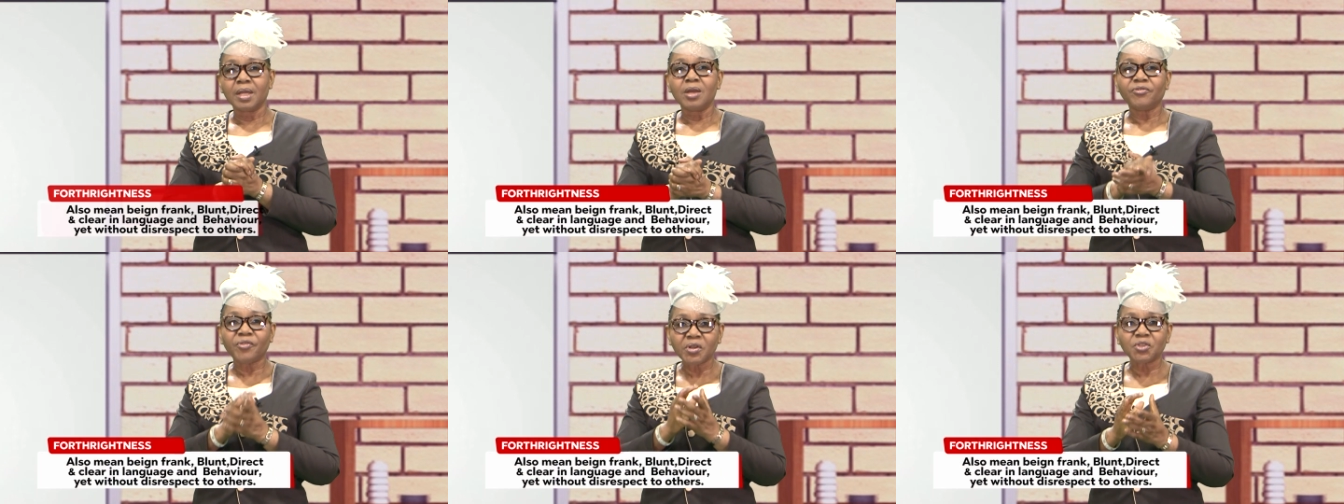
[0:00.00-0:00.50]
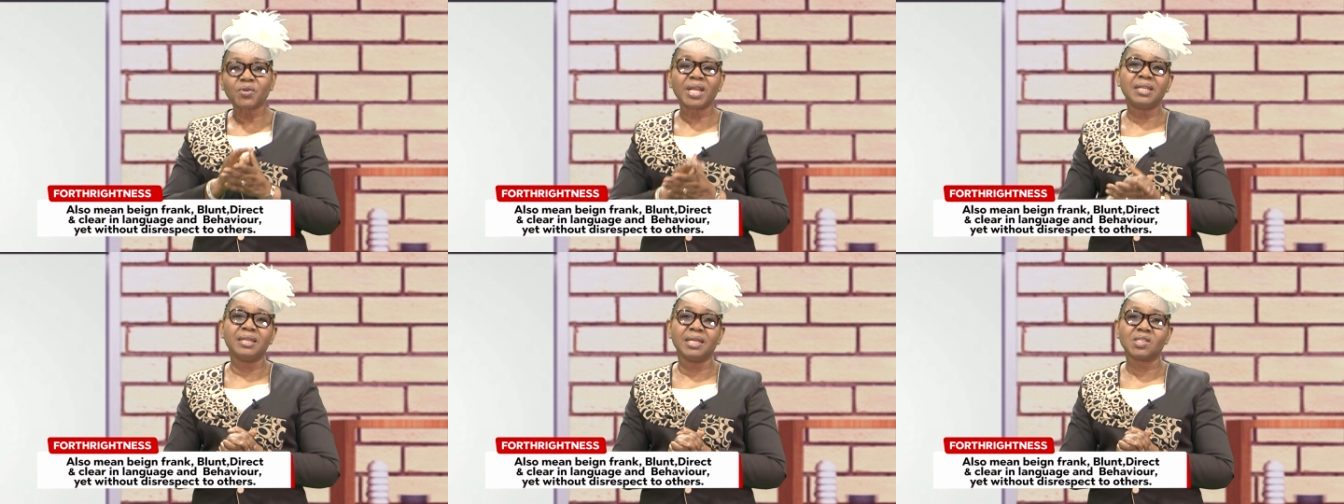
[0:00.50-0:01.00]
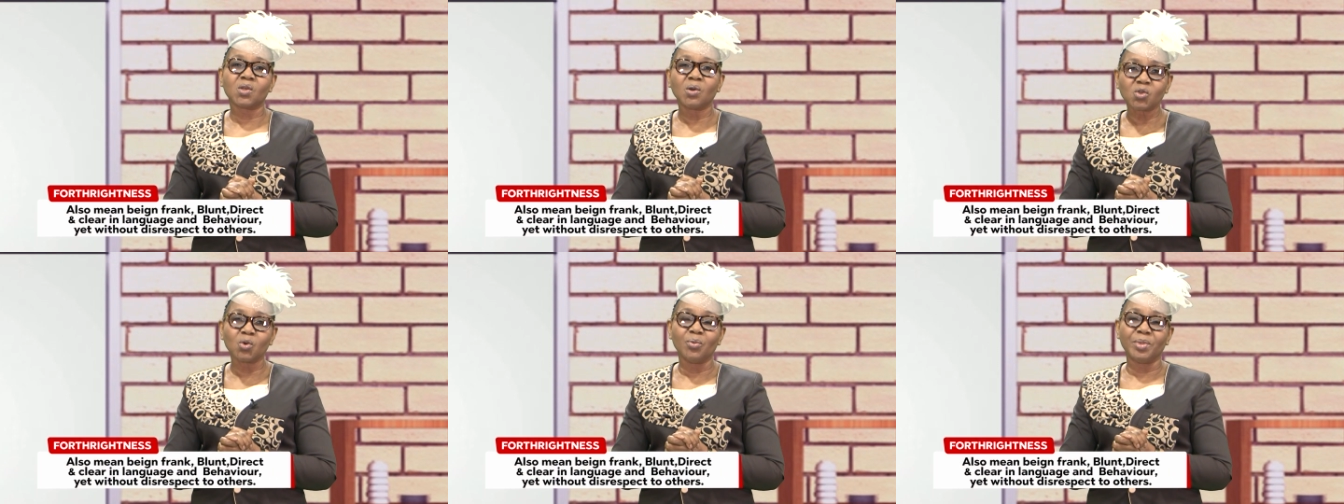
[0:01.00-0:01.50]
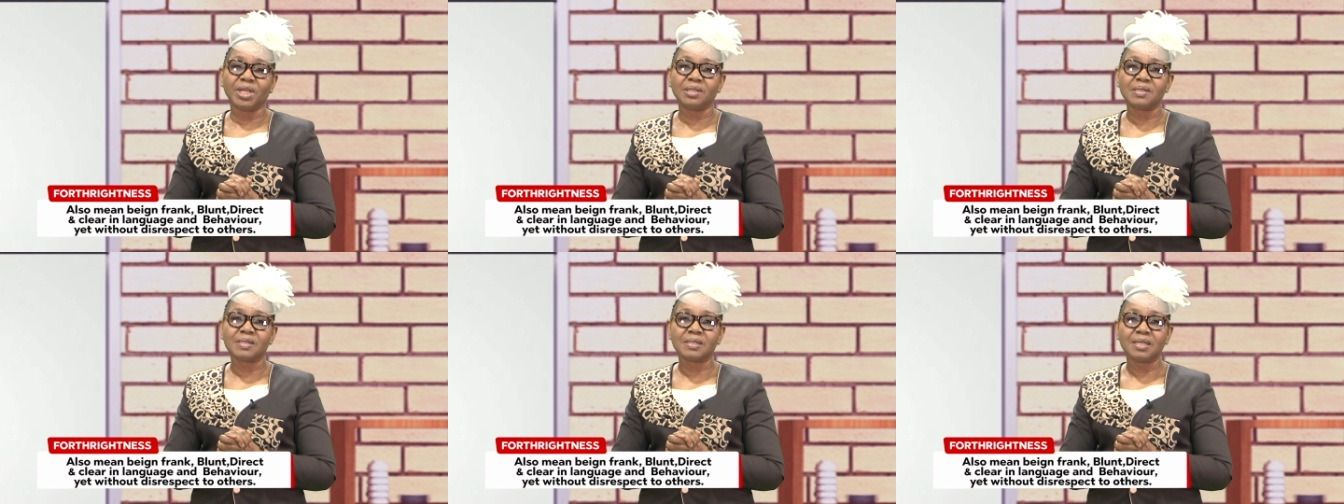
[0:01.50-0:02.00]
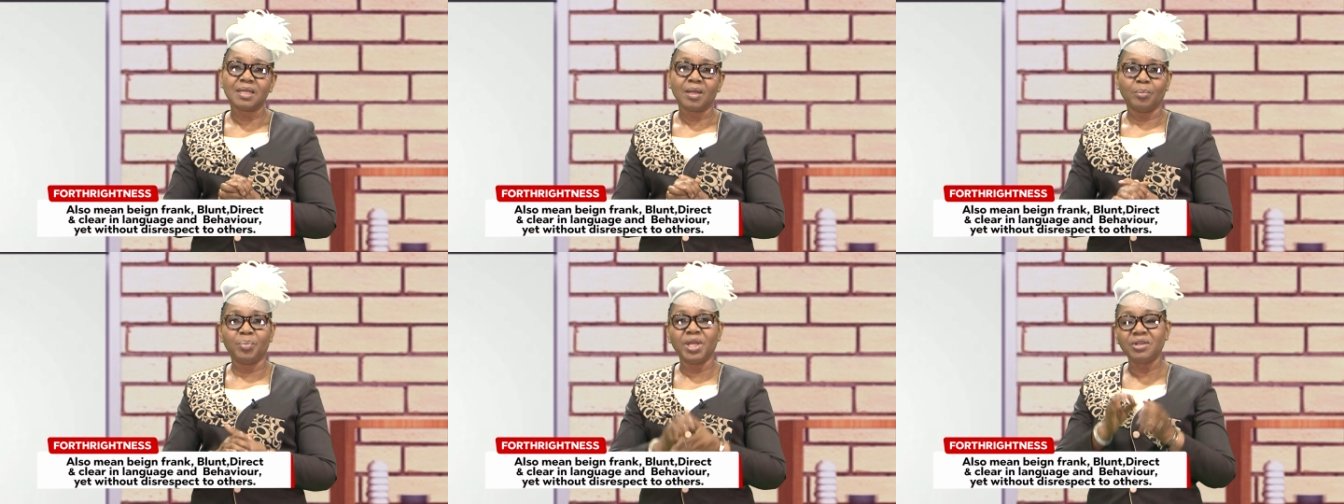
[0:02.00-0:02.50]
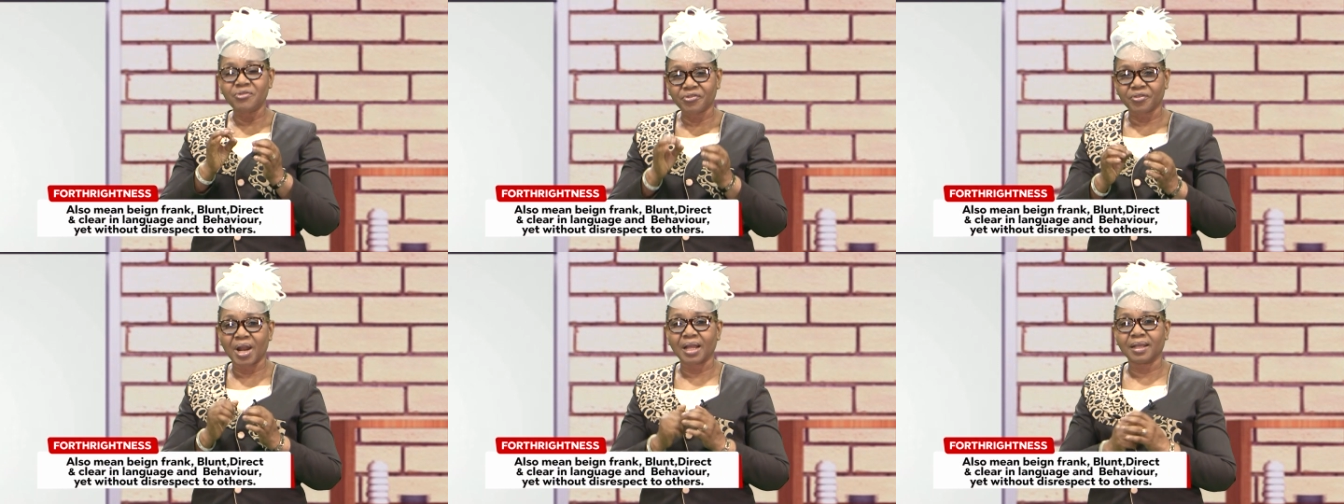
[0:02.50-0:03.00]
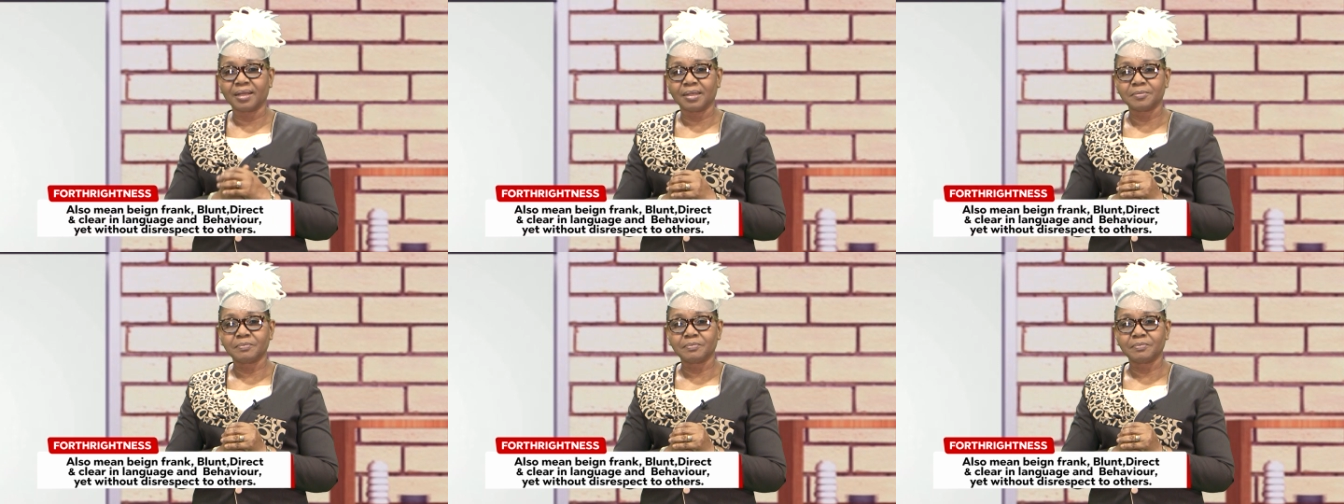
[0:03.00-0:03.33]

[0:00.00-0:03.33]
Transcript: Forthrightness also means being frank,